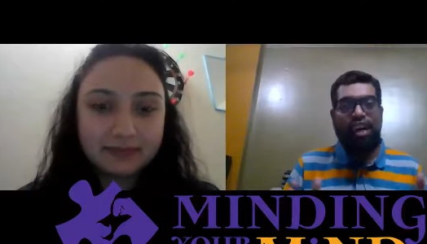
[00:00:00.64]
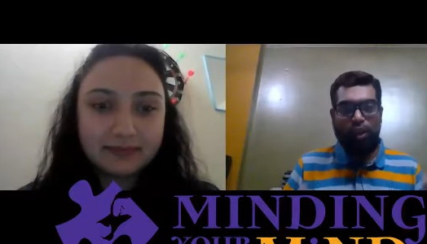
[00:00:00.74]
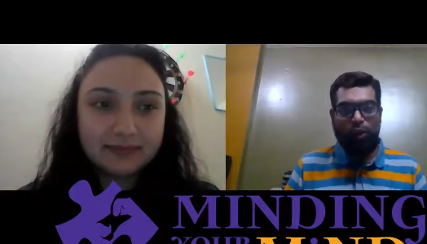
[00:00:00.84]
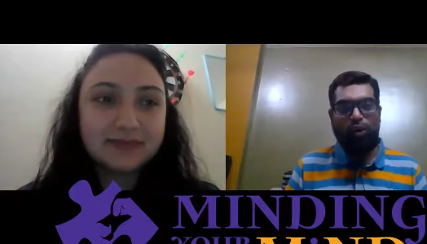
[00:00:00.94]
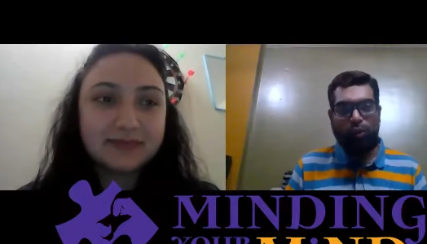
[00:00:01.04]

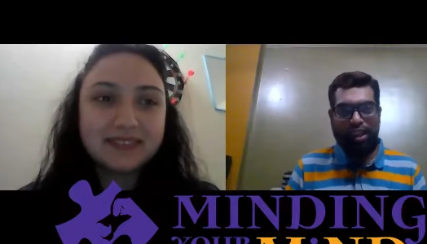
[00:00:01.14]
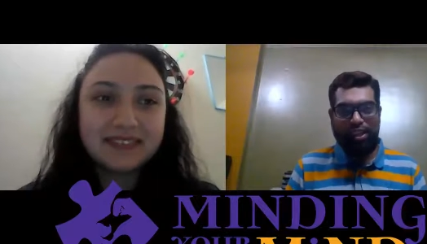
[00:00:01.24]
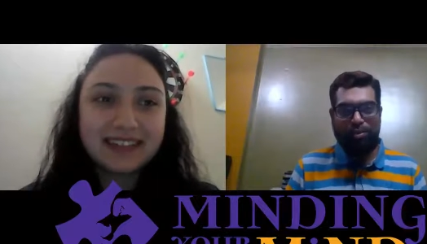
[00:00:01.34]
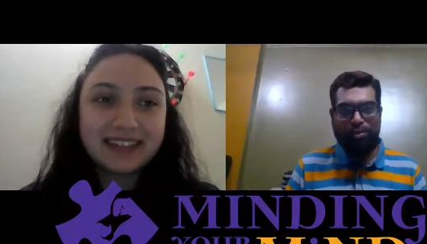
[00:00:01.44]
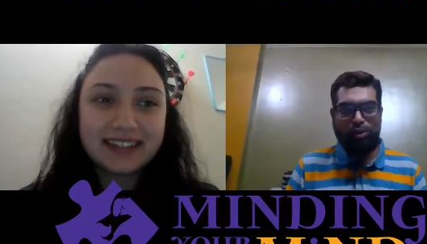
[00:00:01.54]
Speaker 1: Hello and
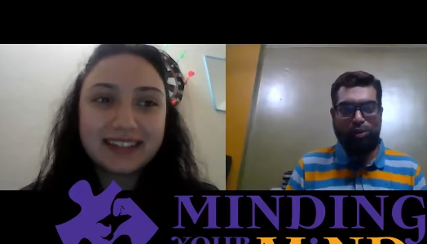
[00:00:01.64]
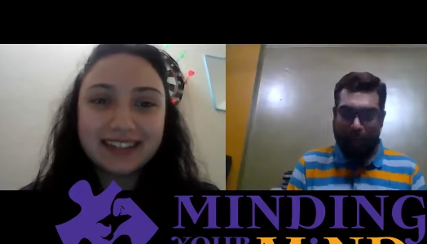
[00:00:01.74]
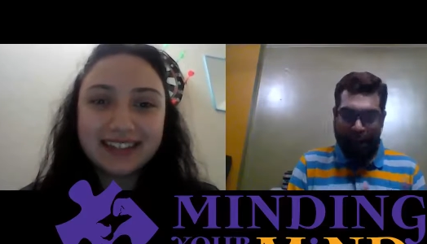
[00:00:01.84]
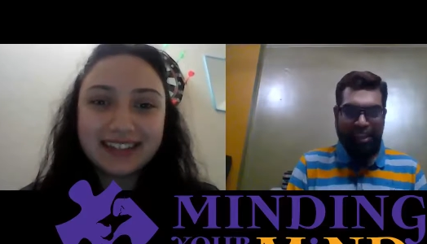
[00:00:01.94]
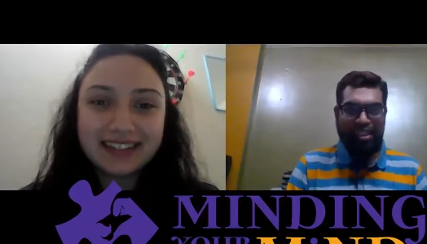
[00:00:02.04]
welcome to
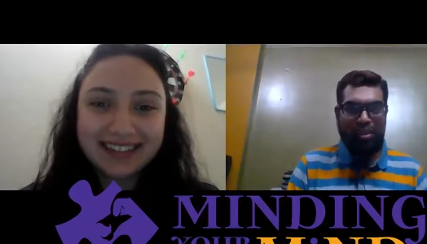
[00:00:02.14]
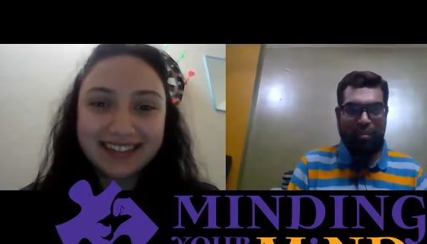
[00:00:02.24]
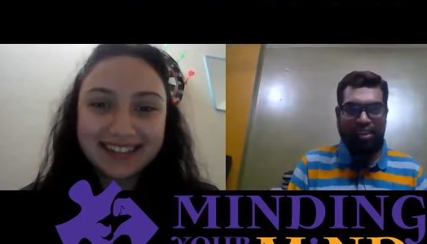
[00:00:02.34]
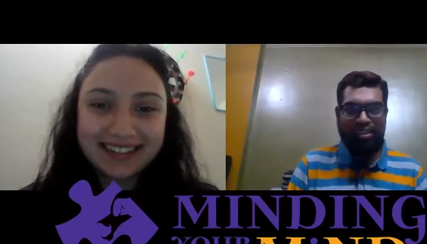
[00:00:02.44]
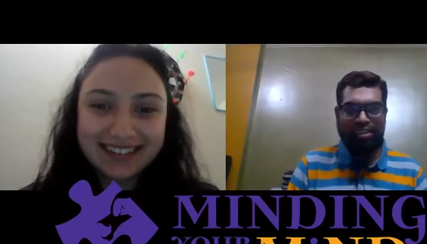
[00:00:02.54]
Minding the
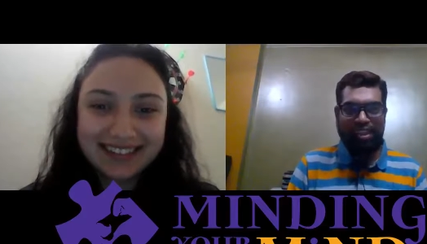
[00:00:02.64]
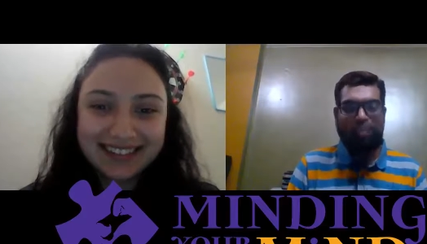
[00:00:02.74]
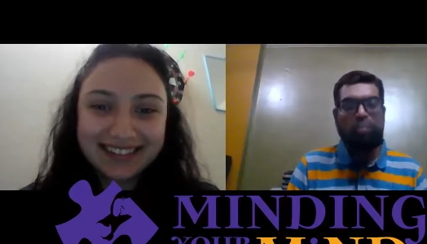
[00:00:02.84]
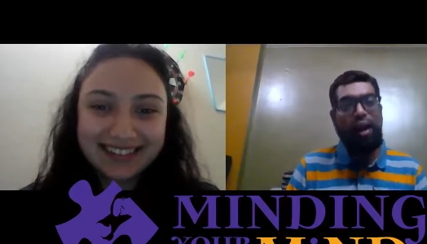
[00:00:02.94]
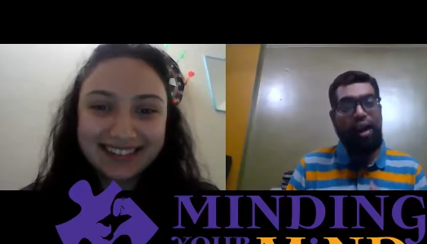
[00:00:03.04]
Mindset.
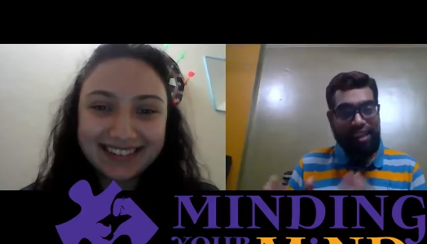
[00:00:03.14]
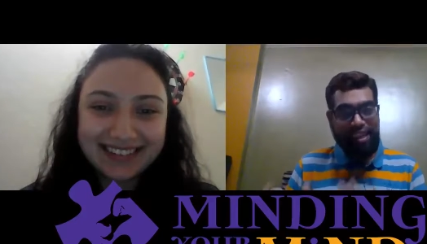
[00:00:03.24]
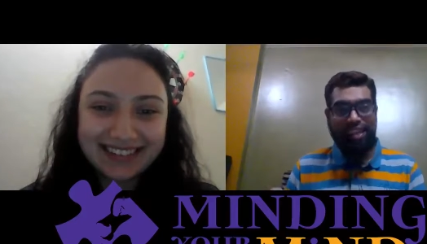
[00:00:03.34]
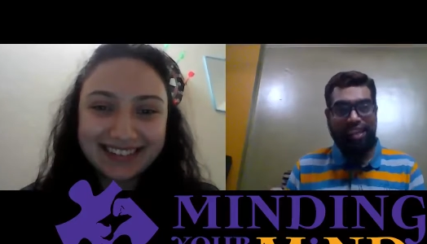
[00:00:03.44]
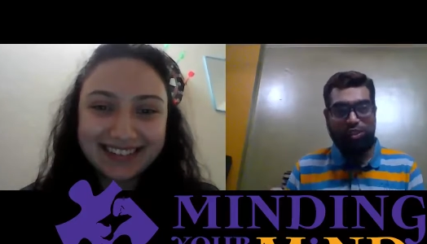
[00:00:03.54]
My
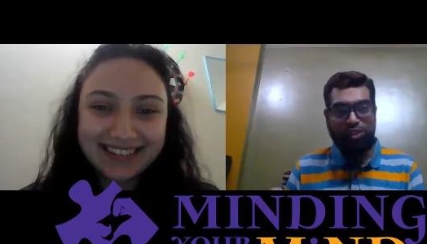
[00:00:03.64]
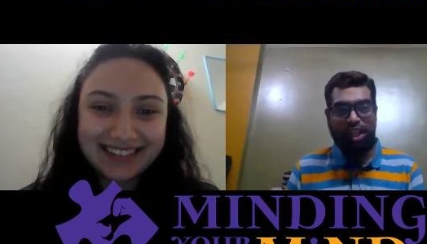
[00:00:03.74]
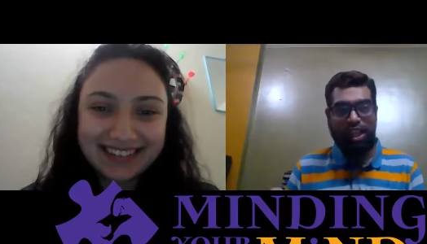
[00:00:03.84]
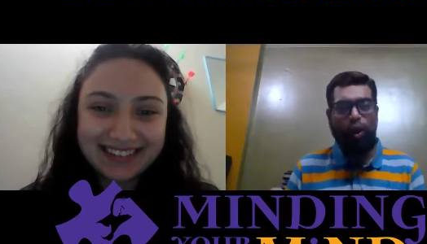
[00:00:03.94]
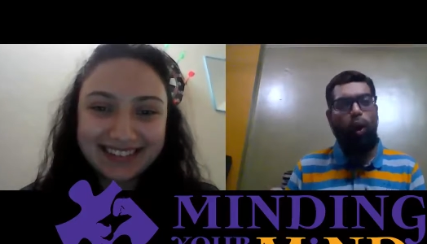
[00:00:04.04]
guest
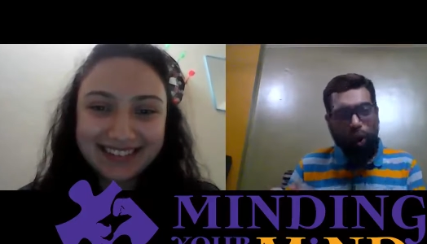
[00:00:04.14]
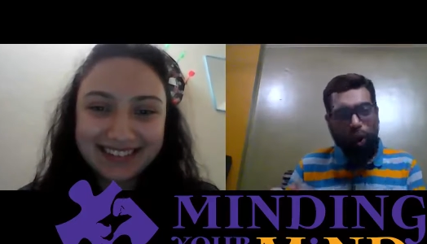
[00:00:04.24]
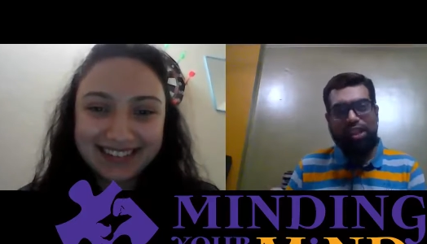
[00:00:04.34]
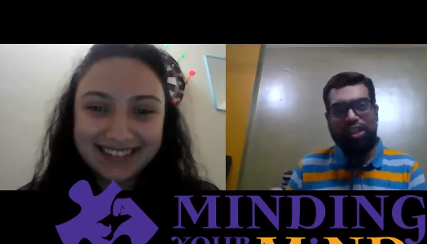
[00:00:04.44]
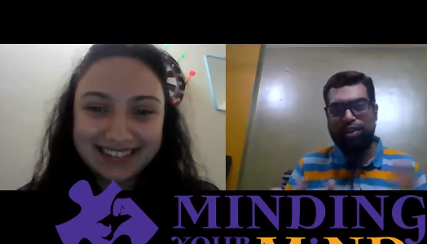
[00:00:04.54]
today, all
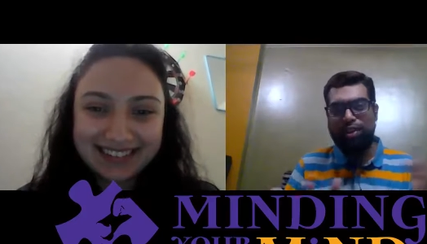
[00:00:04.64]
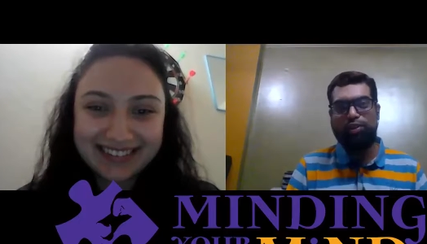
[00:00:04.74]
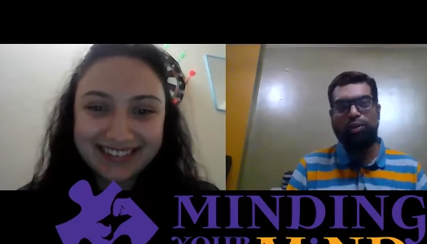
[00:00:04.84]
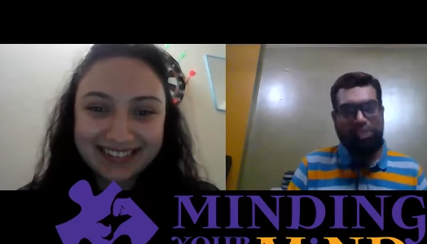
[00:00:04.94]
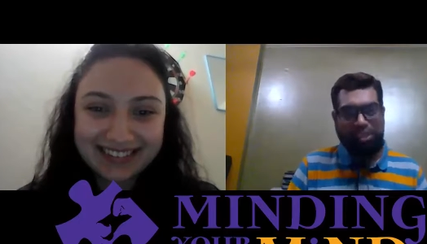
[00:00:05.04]
the way
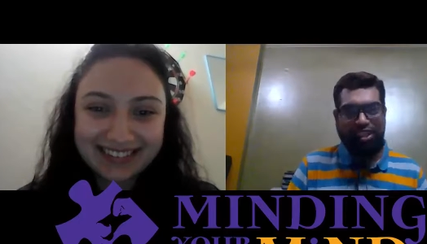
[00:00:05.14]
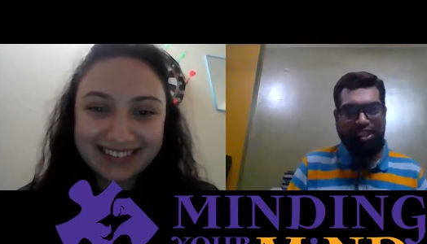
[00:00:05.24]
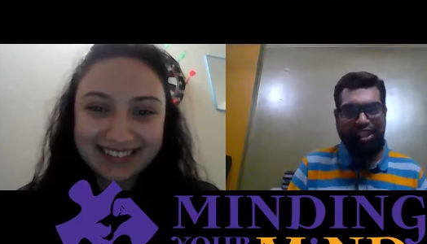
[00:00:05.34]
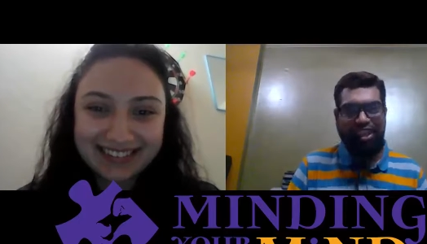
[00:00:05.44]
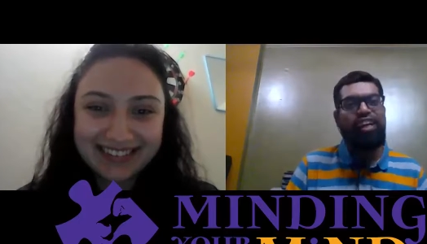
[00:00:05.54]
from
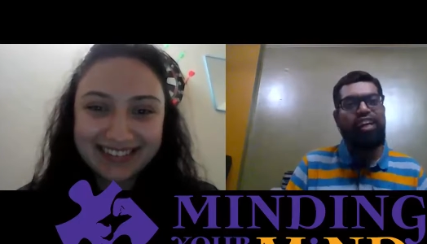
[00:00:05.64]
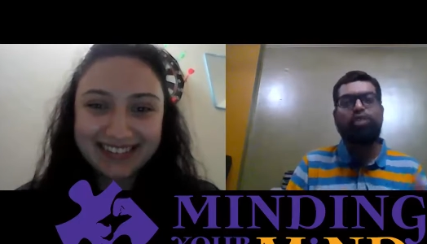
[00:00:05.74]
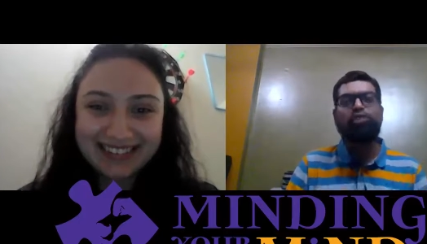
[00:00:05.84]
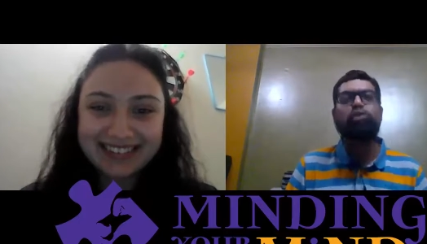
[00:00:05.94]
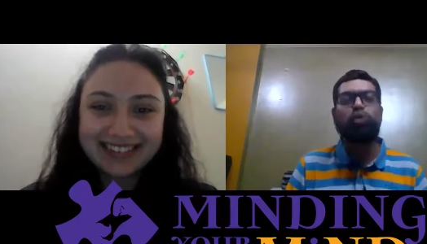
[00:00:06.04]
Turkey,
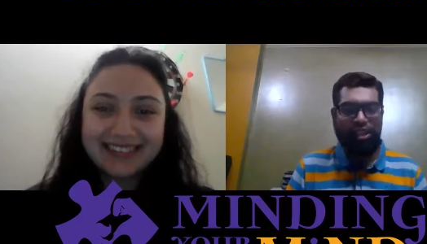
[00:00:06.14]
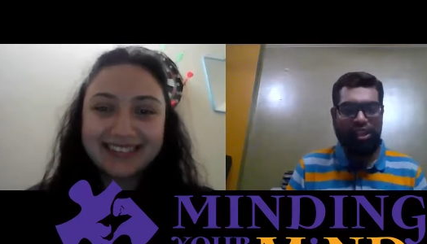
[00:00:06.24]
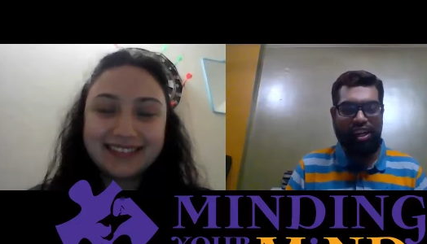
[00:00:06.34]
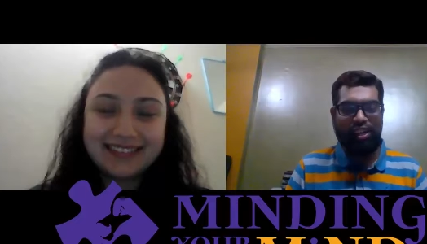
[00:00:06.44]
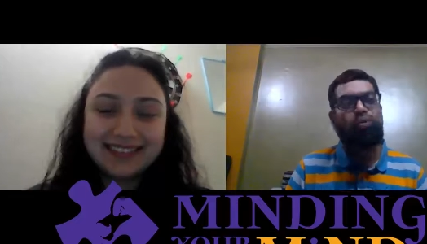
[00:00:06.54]
is
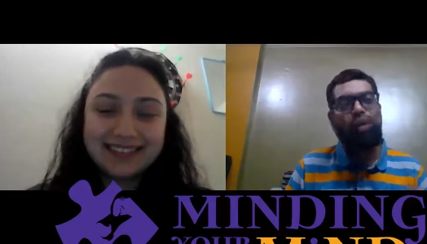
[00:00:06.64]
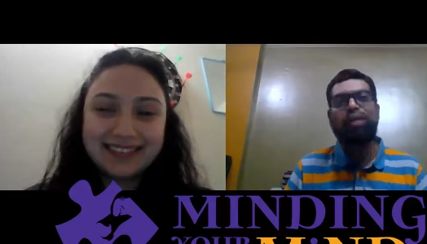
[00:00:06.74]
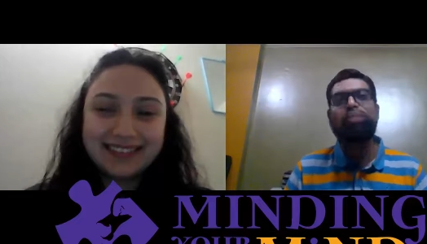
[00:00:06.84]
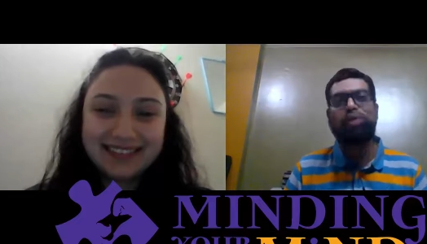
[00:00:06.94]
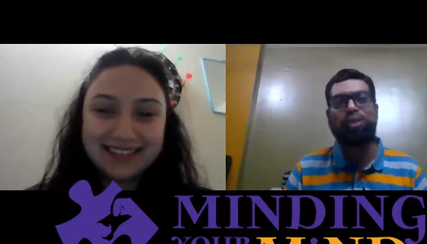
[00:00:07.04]
Gulnar.
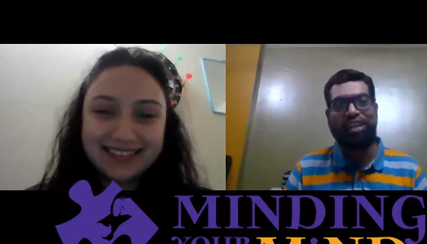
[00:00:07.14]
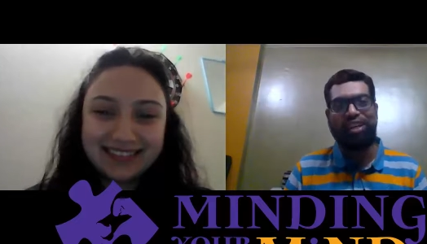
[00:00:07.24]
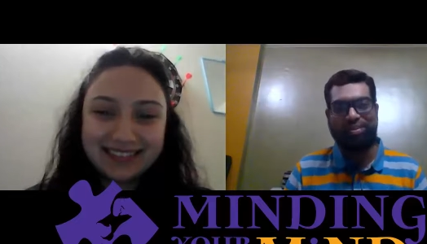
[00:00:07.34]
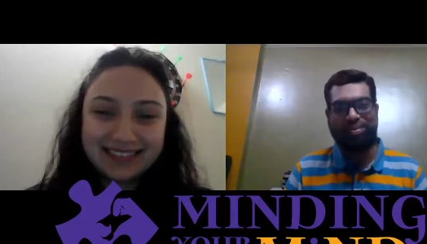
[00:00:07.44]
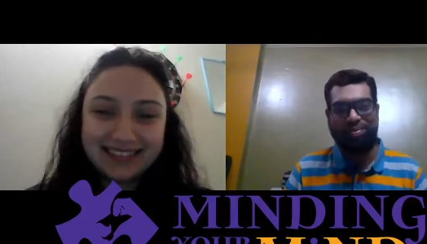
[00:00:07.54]
Welcome, Gulnar.